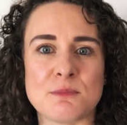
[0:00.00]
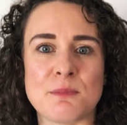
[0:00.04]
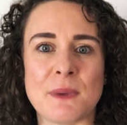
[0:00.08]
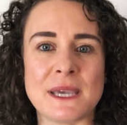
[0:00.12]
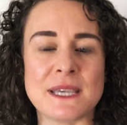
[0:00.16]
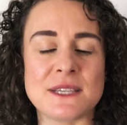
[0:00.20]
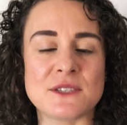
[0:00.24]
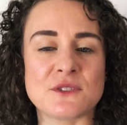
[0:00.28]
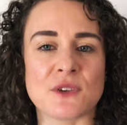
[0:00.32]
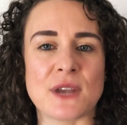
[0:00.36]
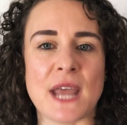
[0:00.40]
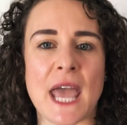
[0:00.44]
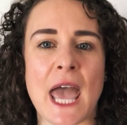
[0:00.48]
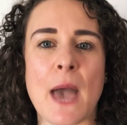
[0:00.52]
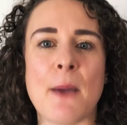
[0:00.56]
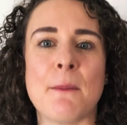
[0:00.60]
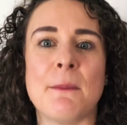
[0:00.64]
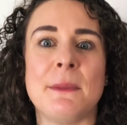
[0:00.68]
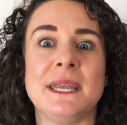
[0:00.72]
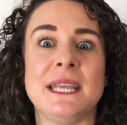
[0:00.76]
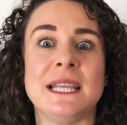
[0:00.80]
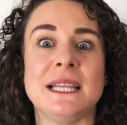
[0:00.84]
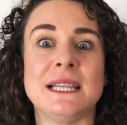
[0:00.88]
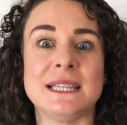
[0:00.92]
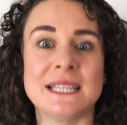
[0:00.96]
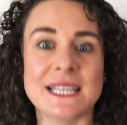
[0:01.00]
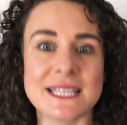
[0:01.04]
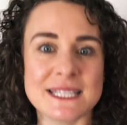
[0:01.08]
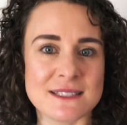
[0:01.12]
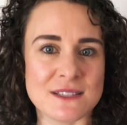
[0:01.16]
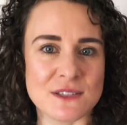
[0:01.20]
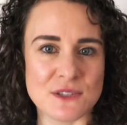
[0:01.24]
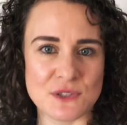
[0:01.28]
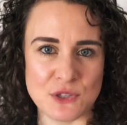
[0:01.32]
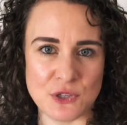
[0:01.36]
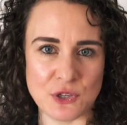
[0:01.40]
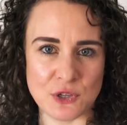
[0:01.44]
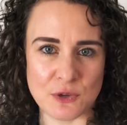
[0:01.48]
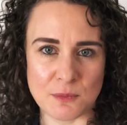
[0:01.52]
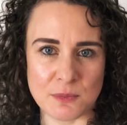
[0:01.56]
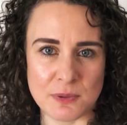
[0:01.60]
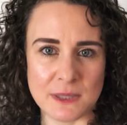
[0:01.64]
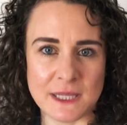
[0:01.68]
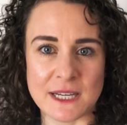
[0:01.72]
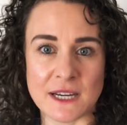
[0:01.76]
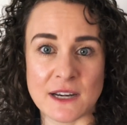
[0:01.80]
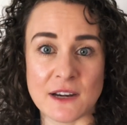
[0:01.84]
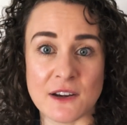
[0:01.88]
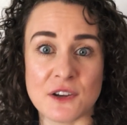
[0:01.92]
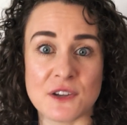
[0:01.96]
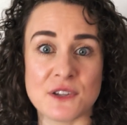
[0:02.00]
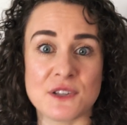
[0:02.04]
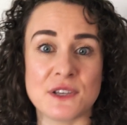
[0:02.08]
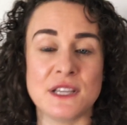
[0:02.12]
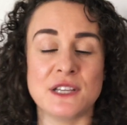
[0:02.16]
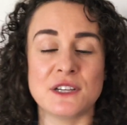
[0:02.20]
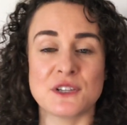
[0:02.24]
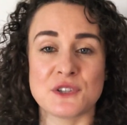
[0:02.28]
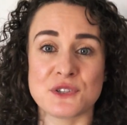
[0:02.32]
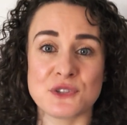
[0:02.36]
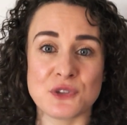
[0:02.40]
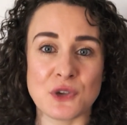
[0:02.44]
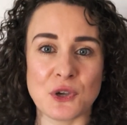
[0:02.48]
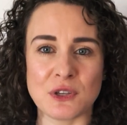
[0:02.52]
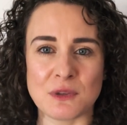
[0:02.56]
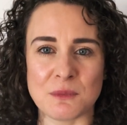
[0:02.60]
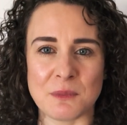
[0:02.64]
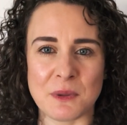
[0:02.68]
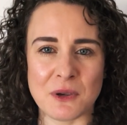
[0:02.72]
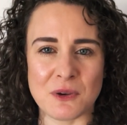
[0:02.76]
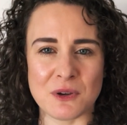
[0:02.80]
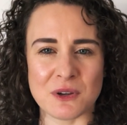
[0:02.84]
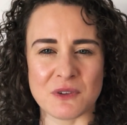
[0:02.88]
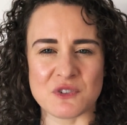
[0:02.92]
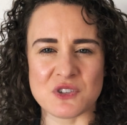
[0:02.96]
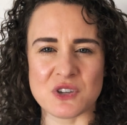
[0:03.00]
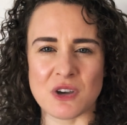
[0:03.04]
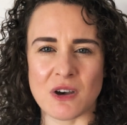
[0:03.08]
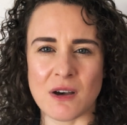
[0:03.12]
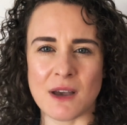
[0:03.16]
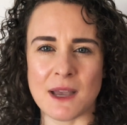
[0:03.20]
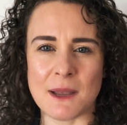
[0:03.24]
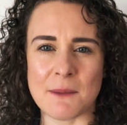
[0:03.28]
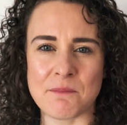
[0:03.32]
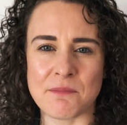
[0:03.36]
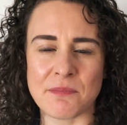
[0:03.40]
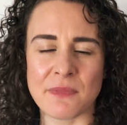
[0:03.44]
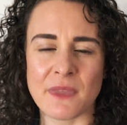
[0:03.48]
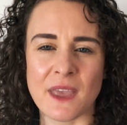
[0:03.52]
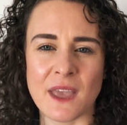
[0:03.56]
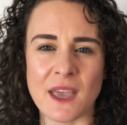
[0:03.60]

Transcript: based on how many lessons you completed in a certain period of time.